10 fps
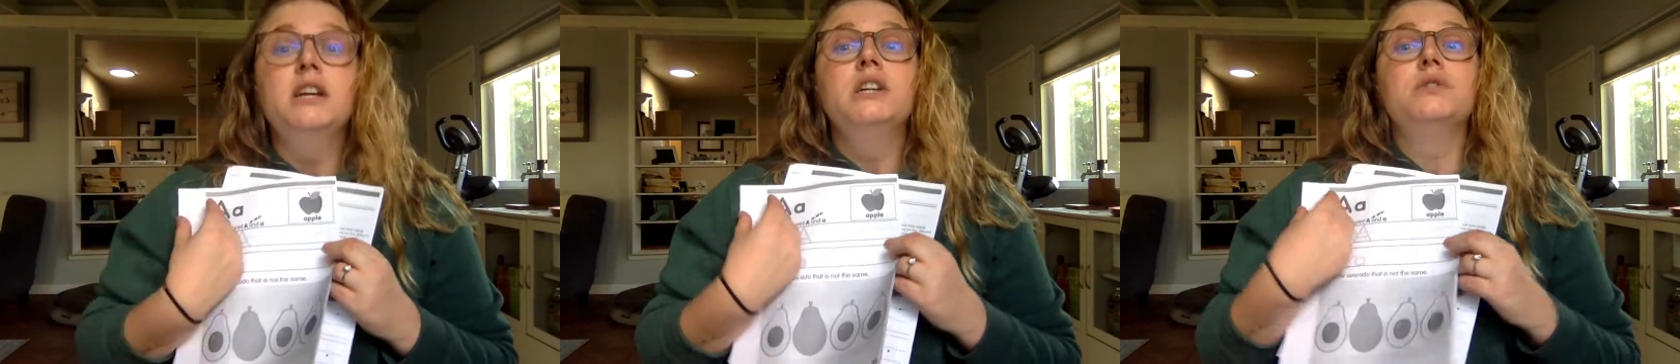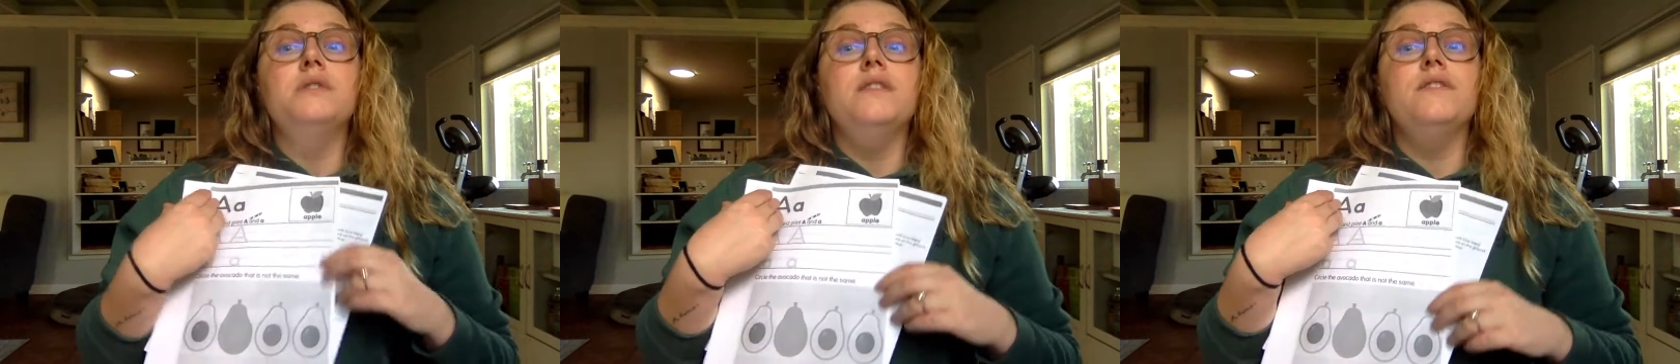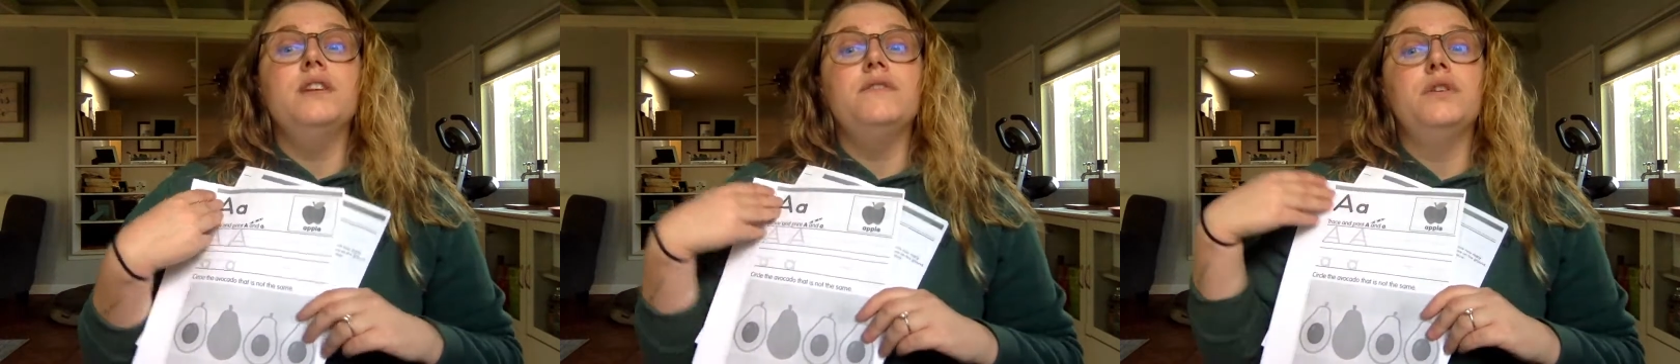So
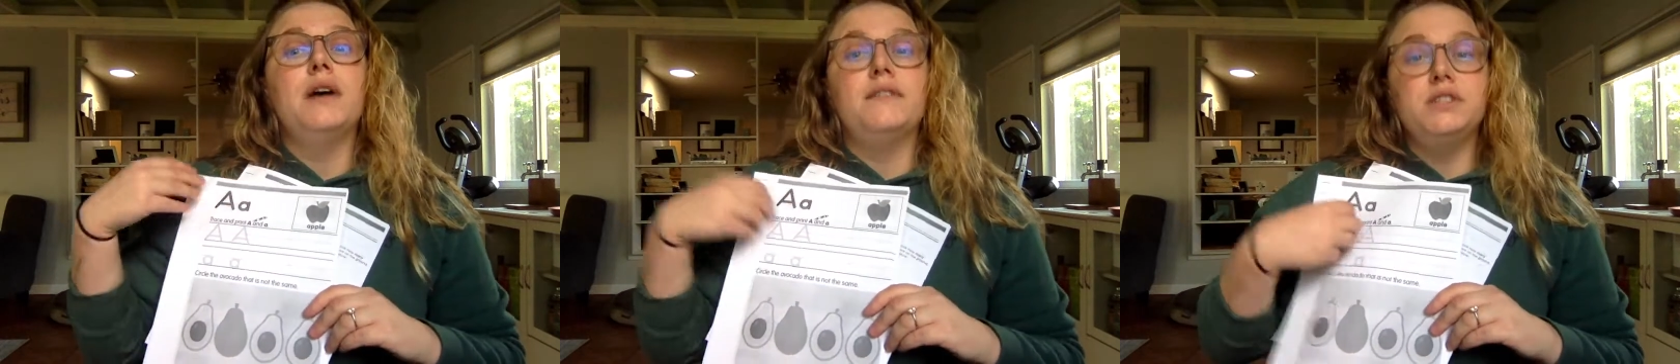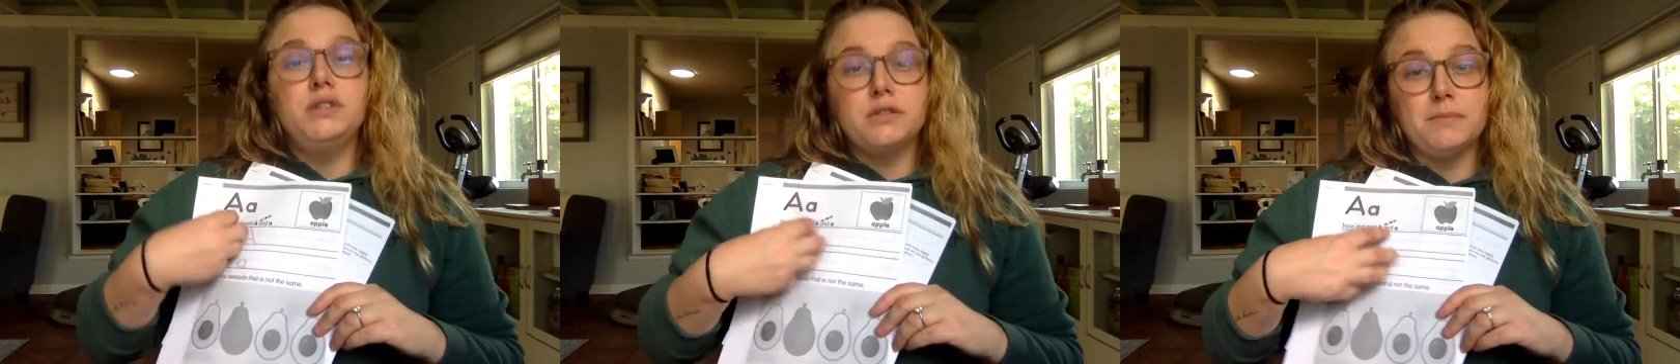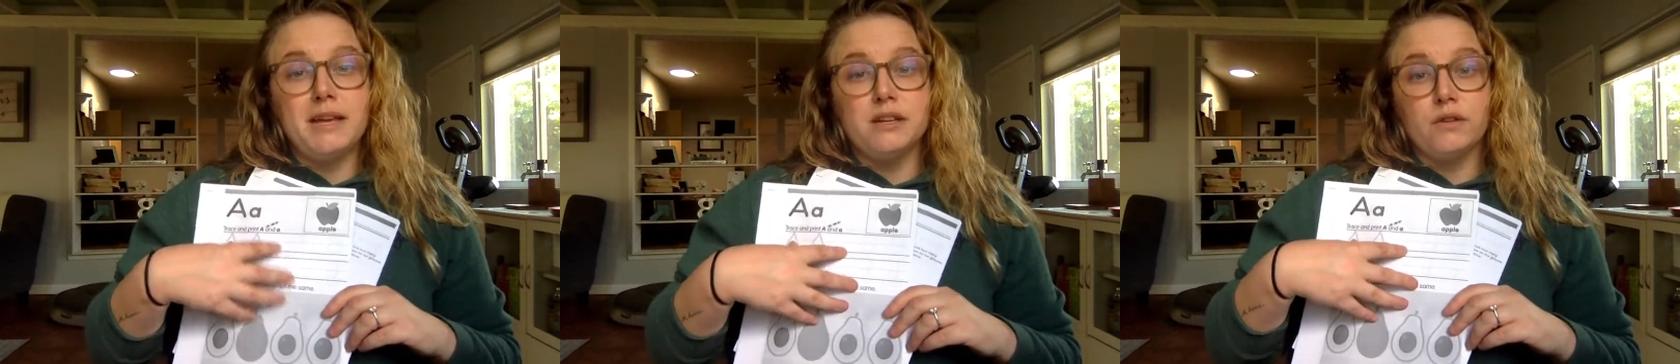even if you have to do
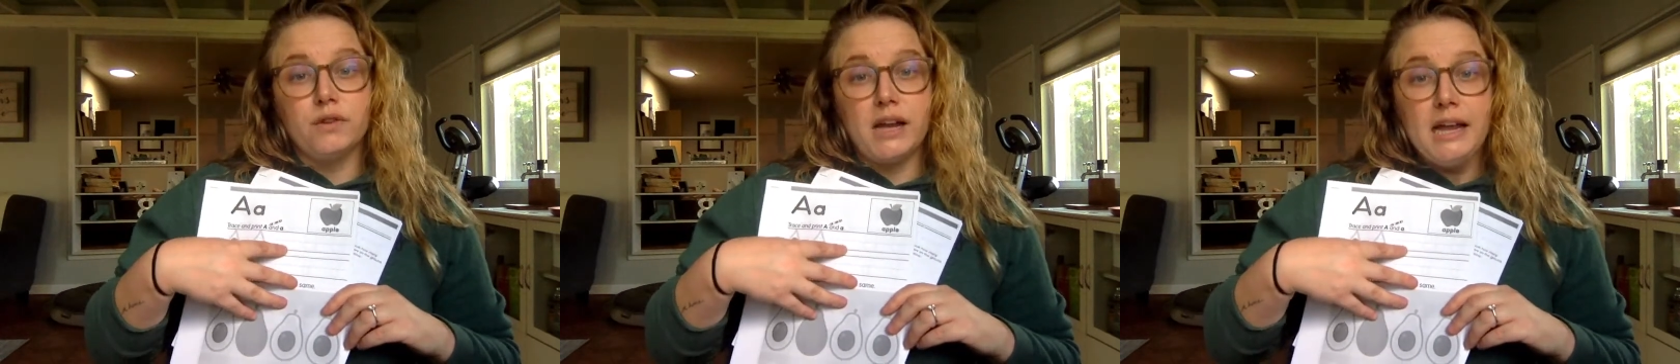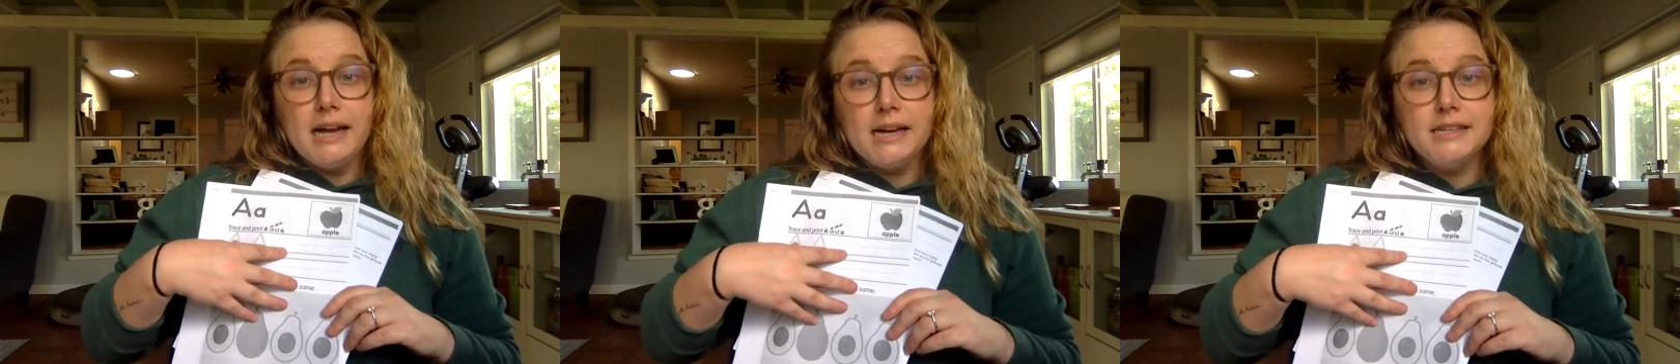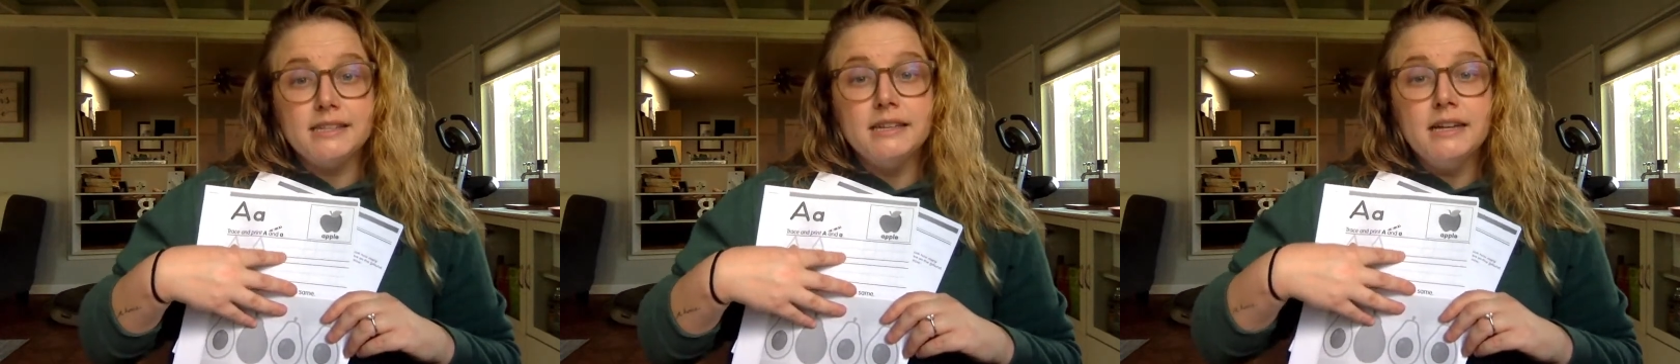some hand over
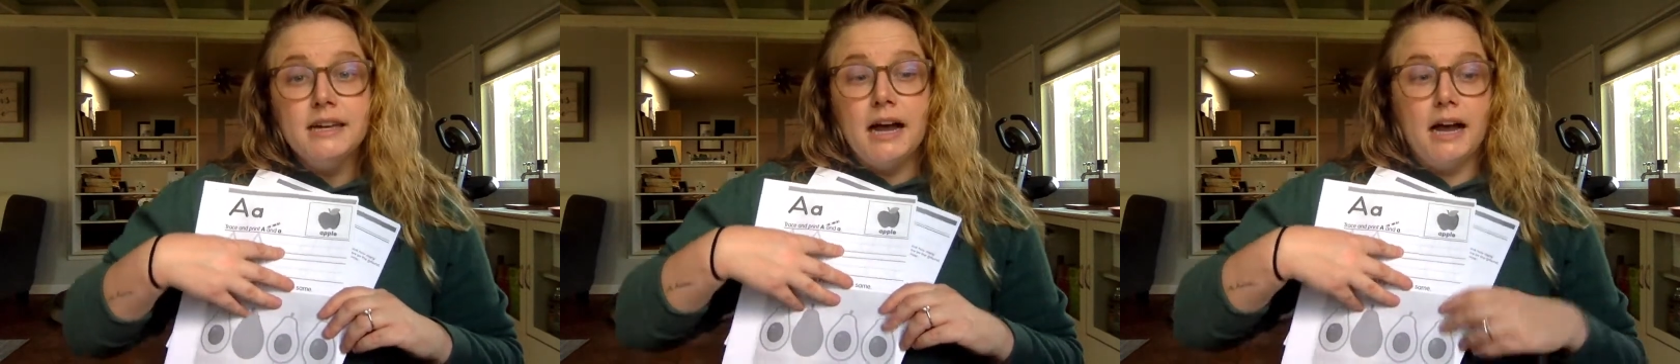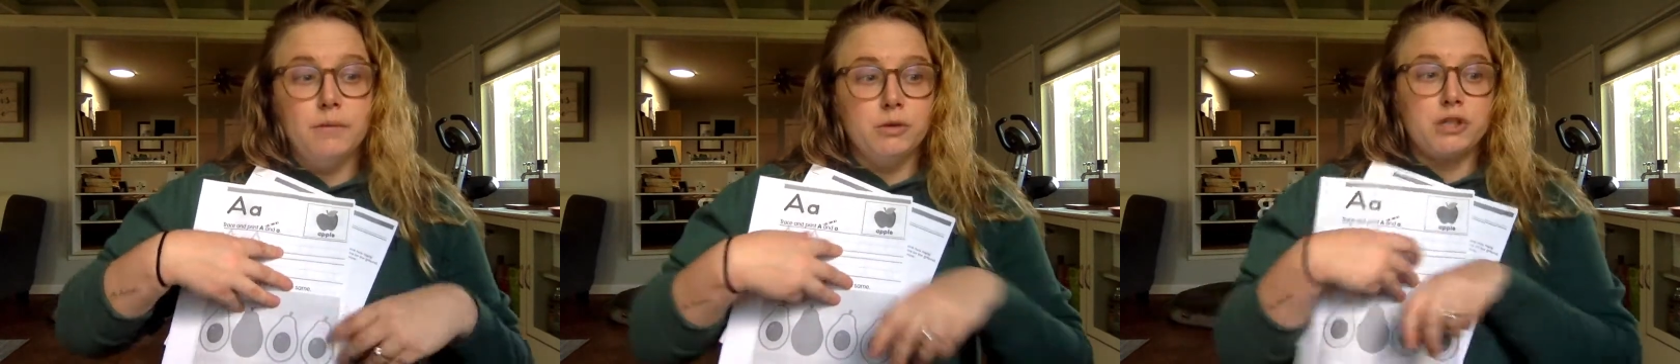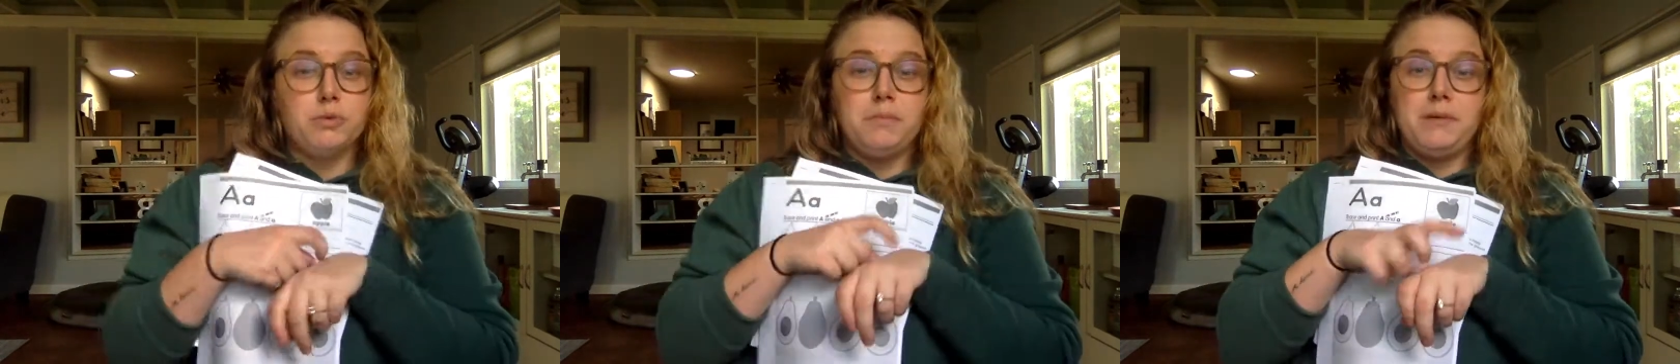hand, um,
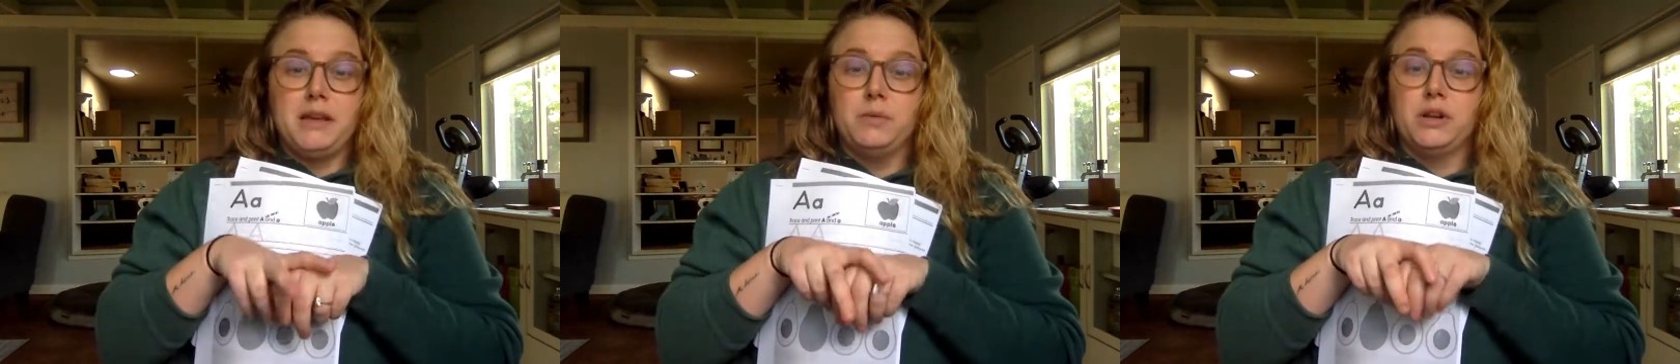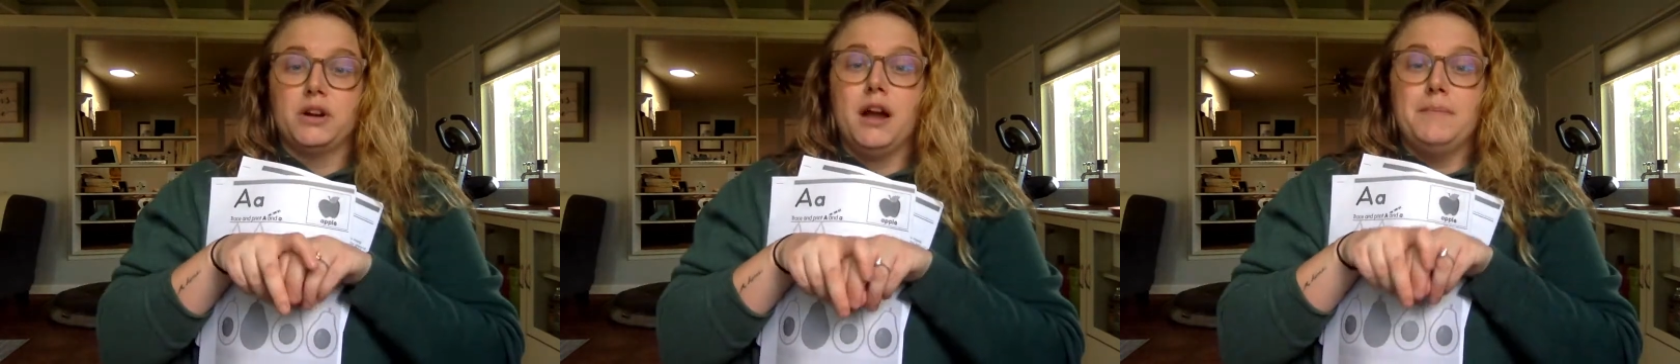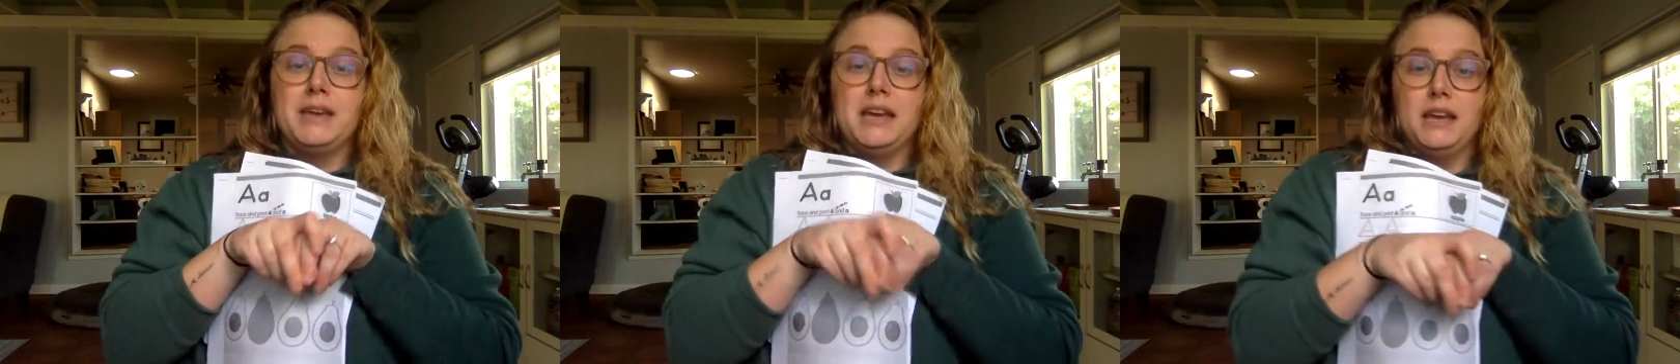which would be when you're
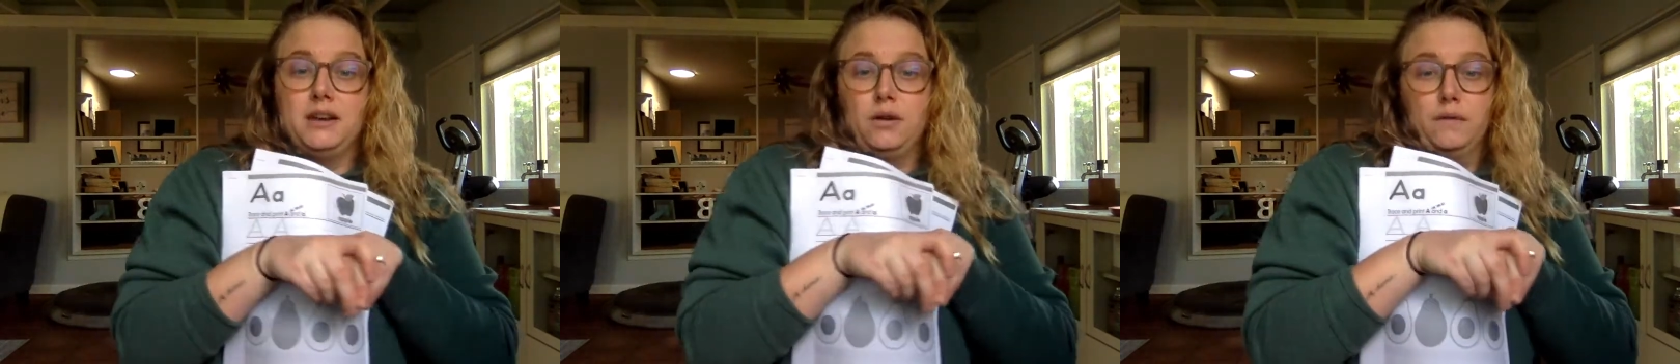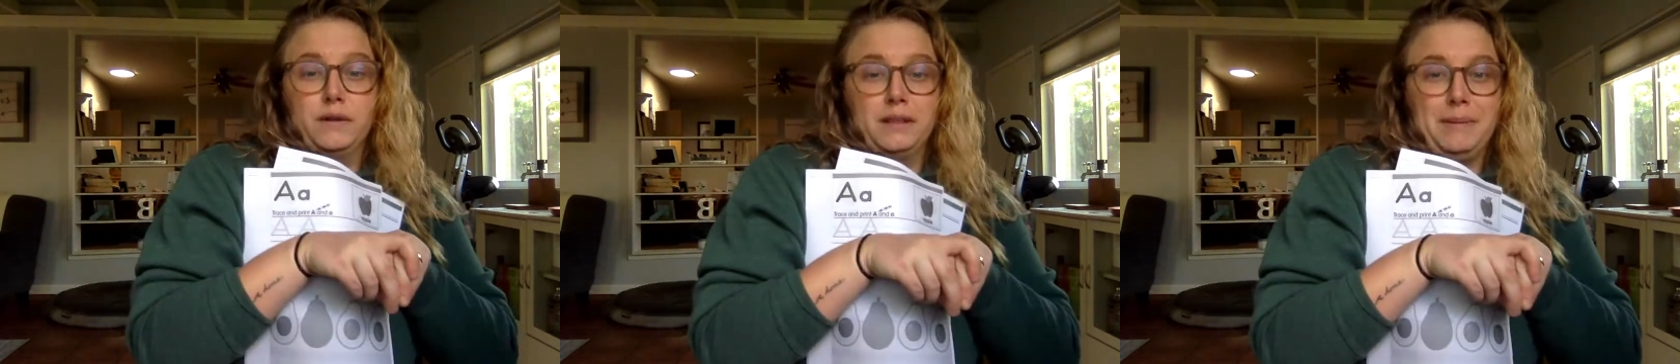coming in over the